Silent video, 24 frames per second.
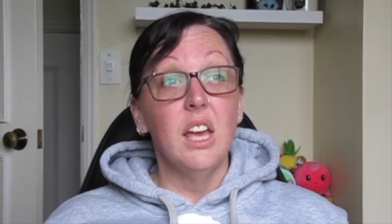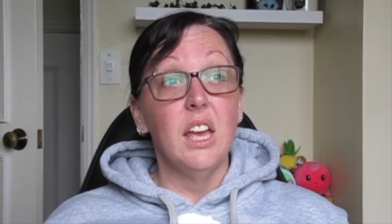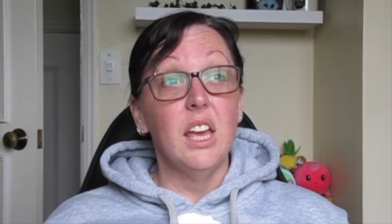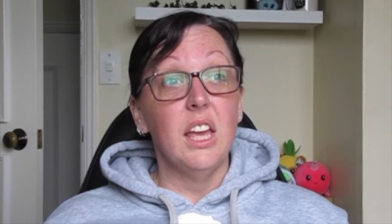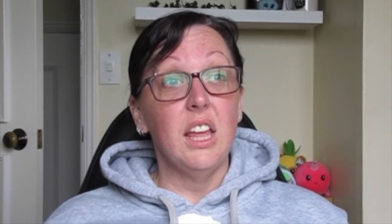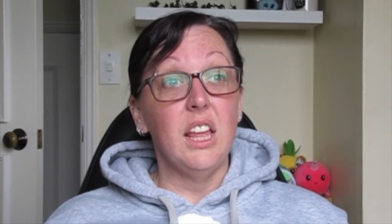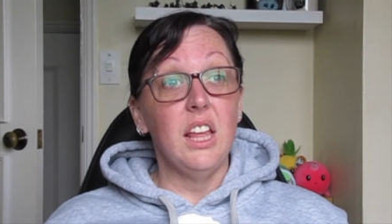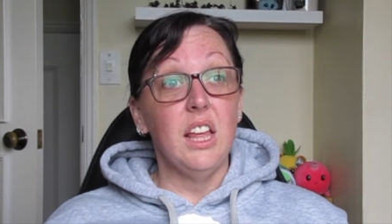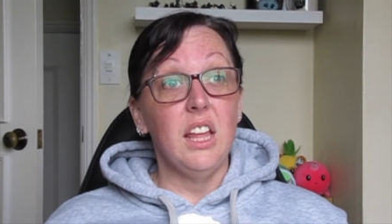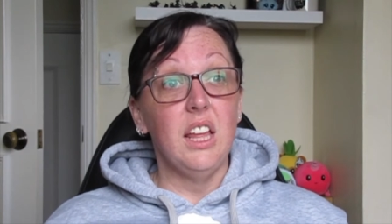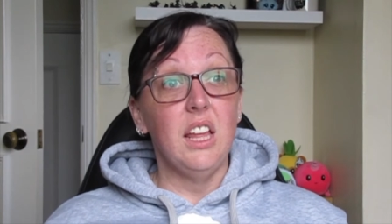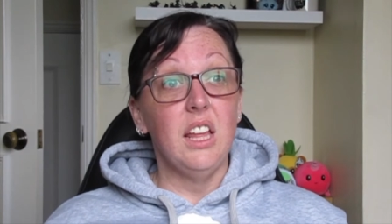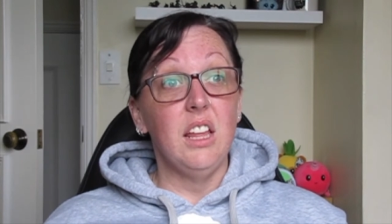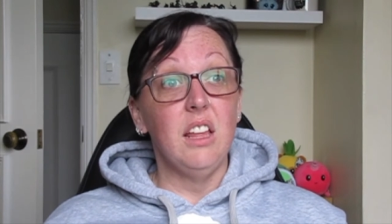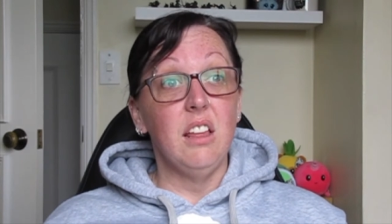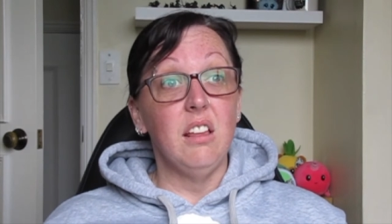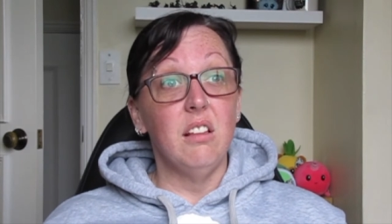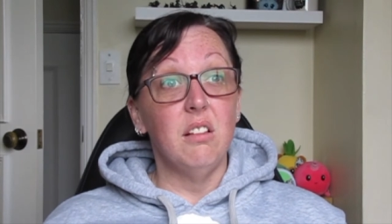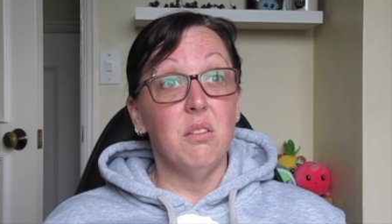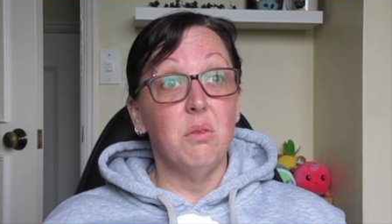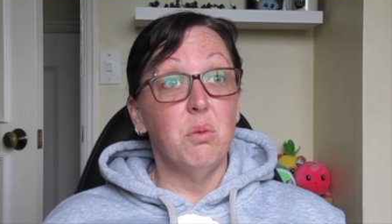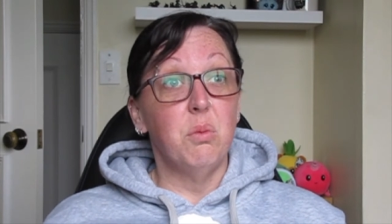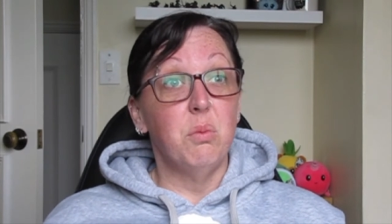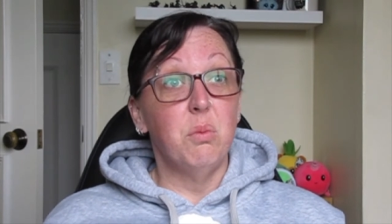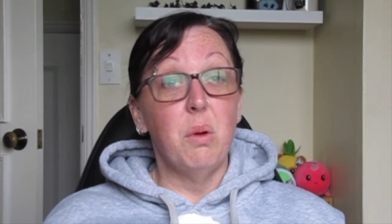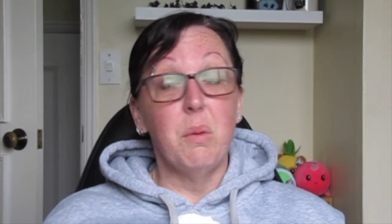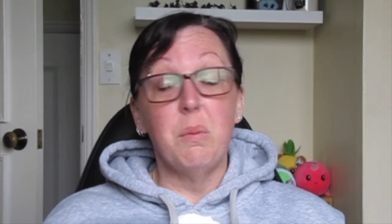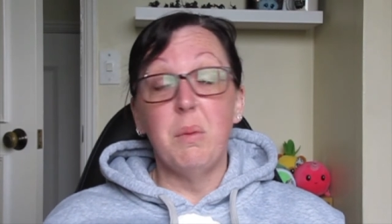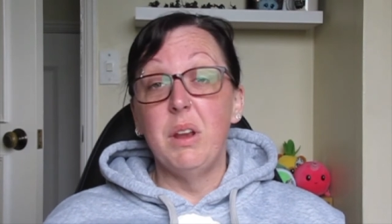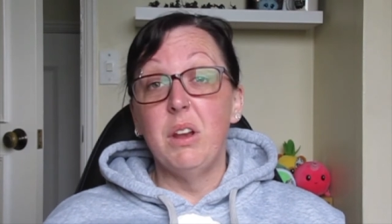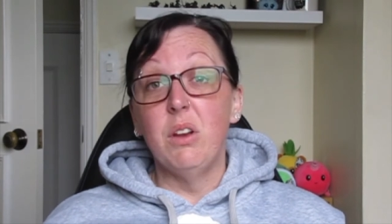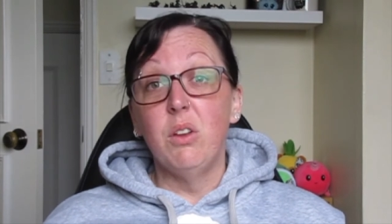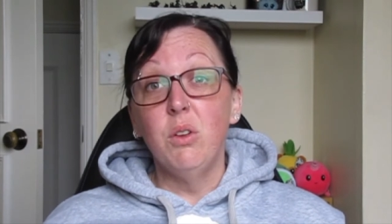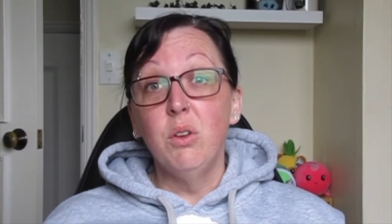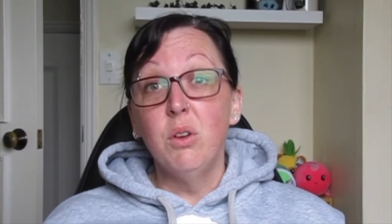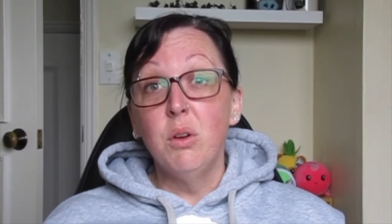He, I
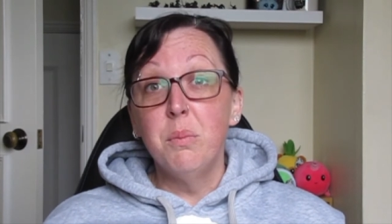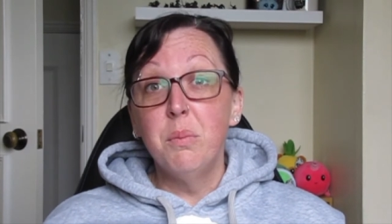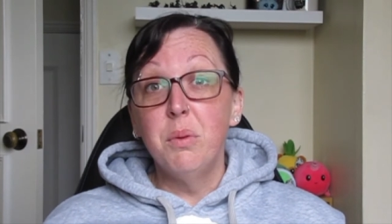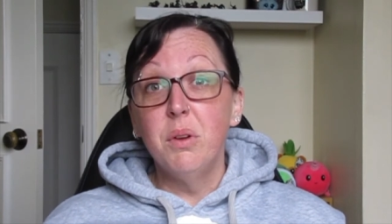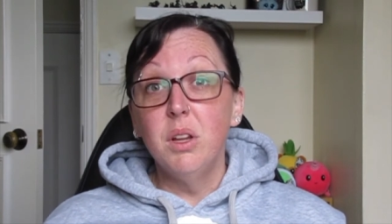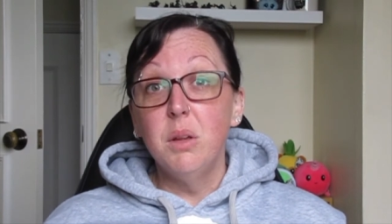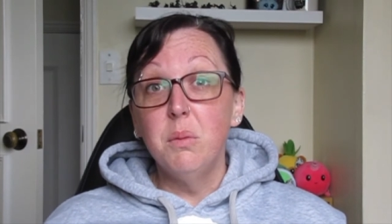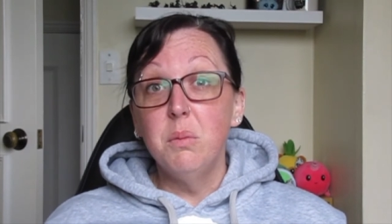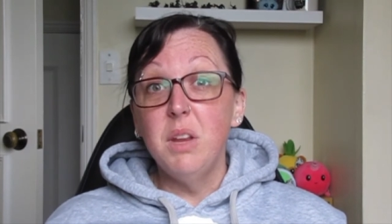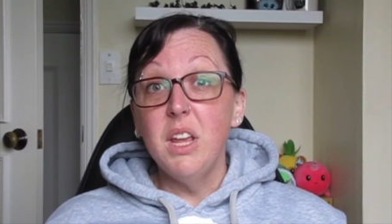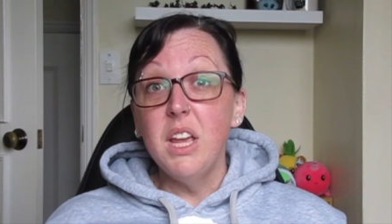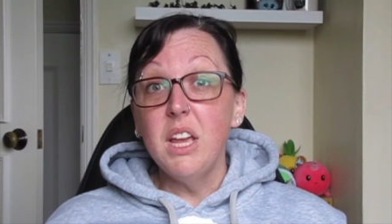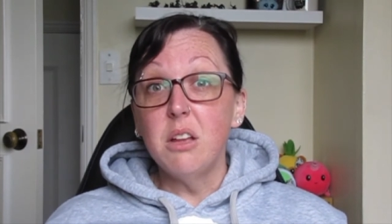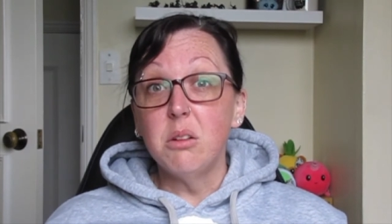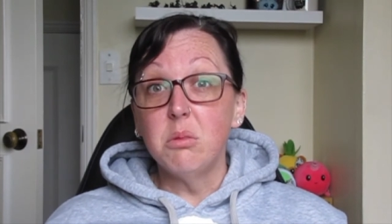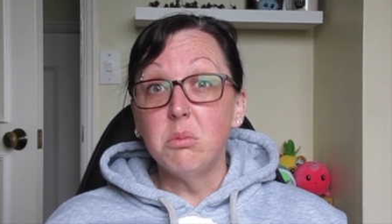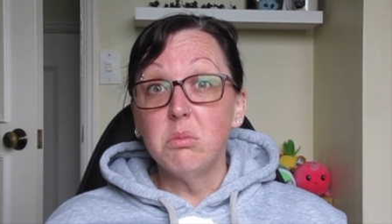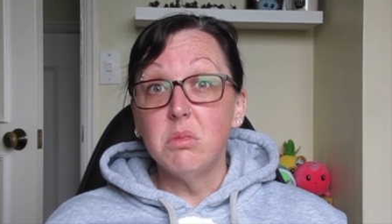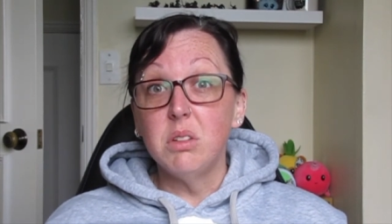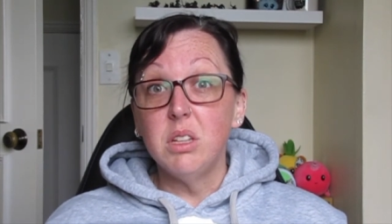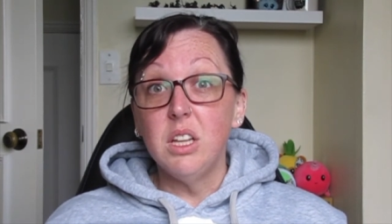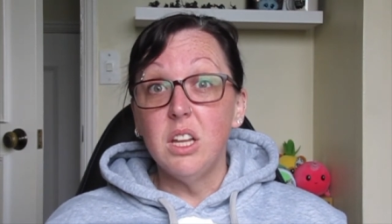mean, who could bring him down?